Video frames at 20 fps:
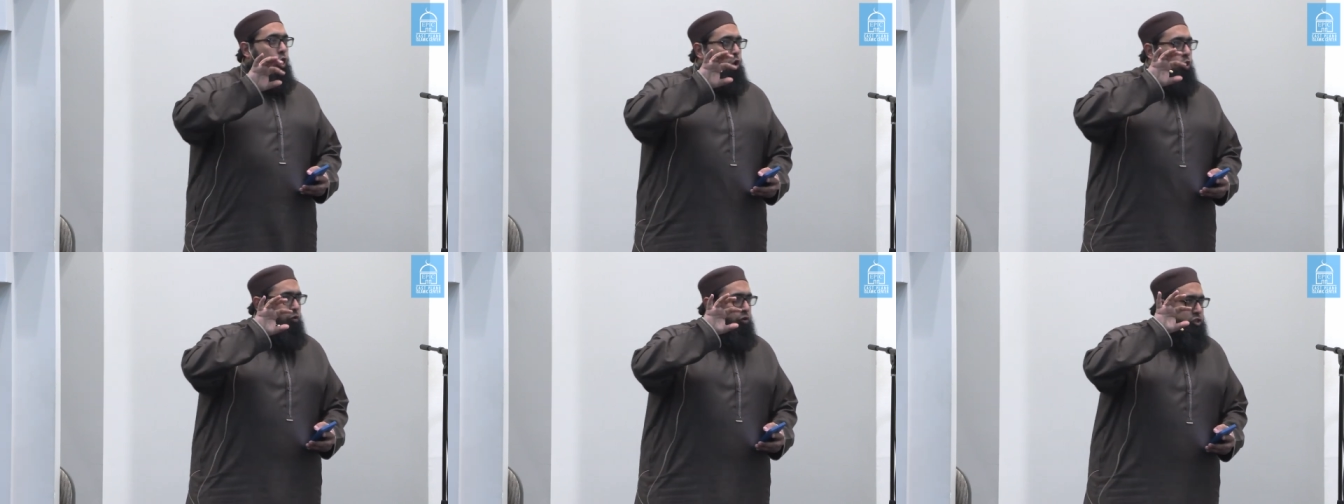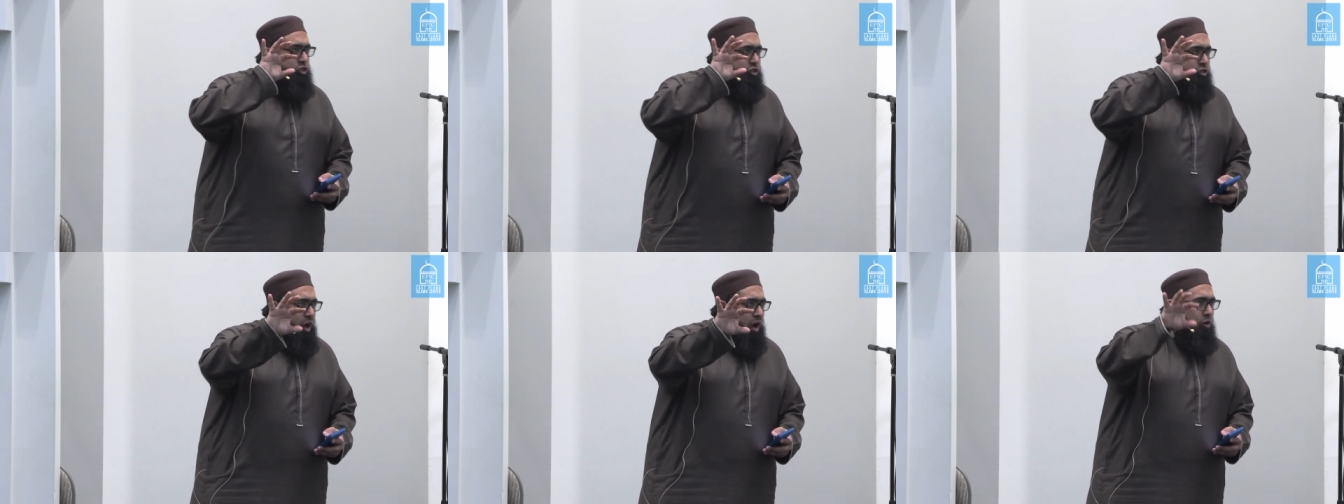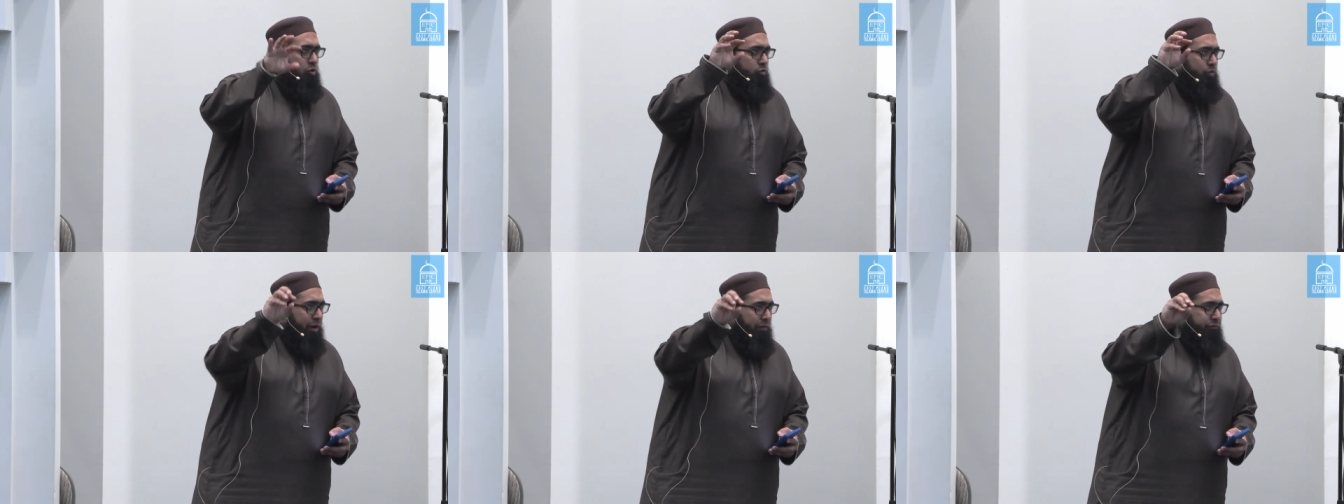who
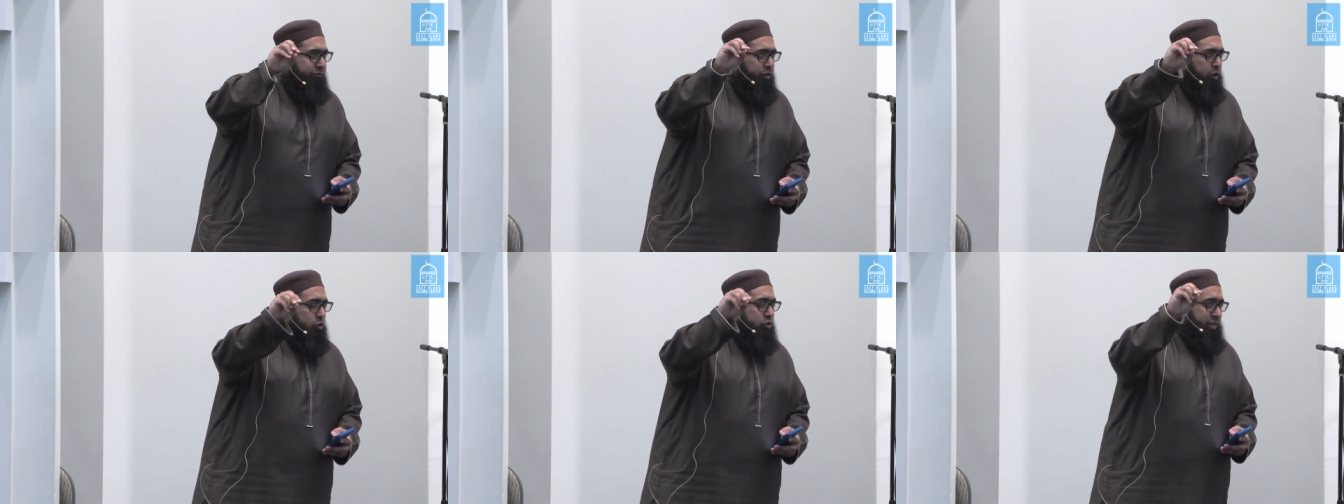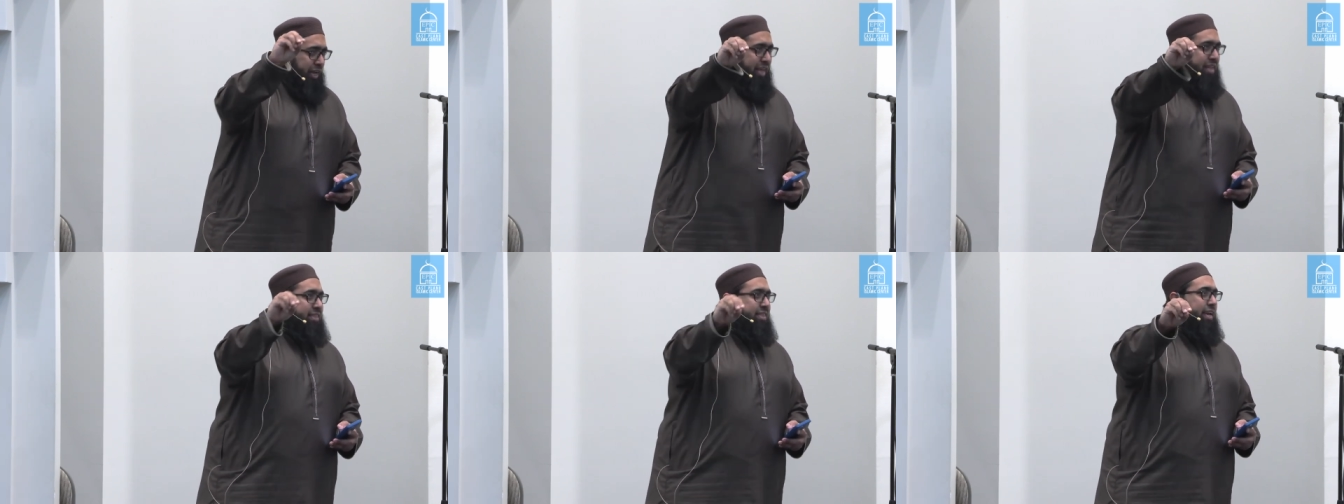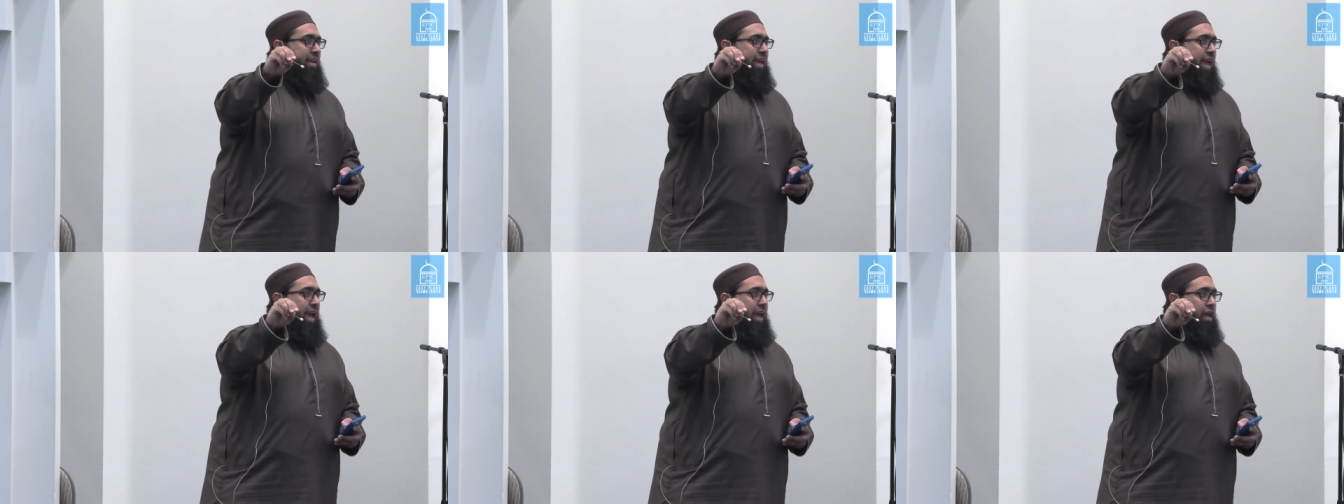sought refuge in
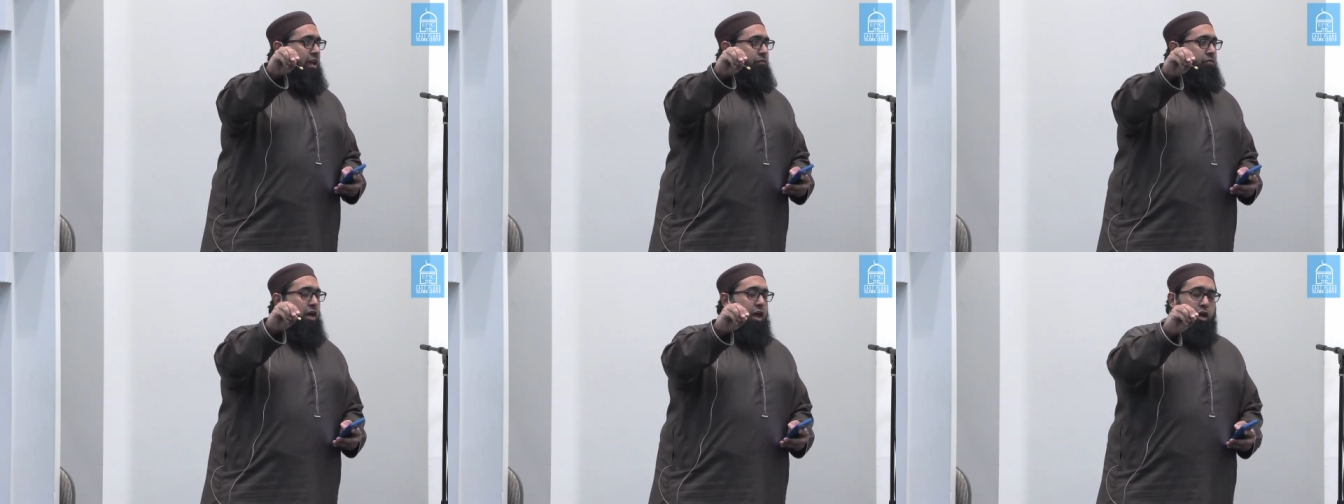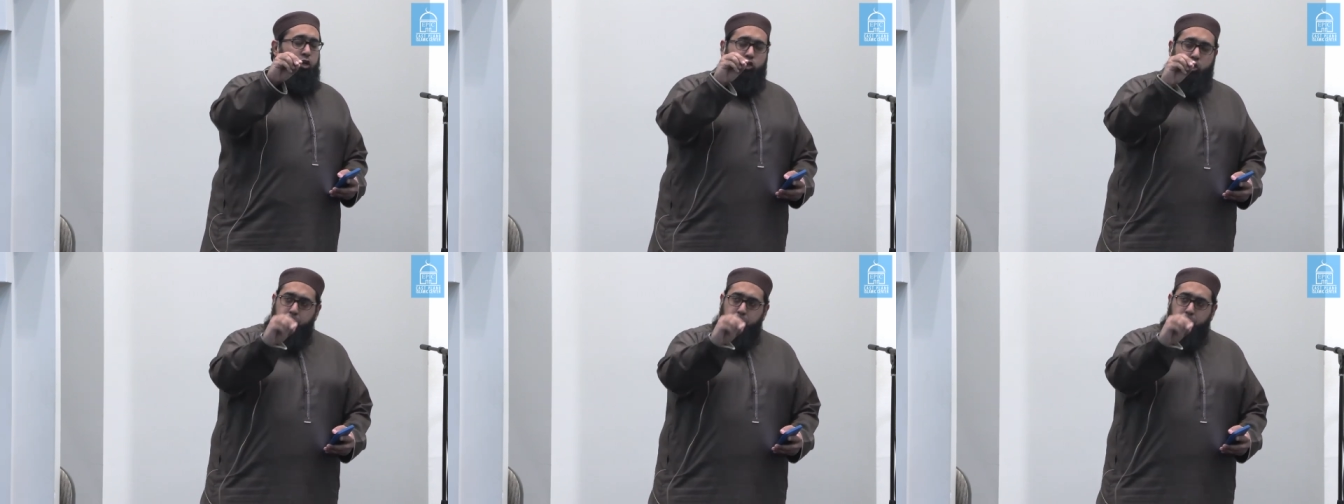the cave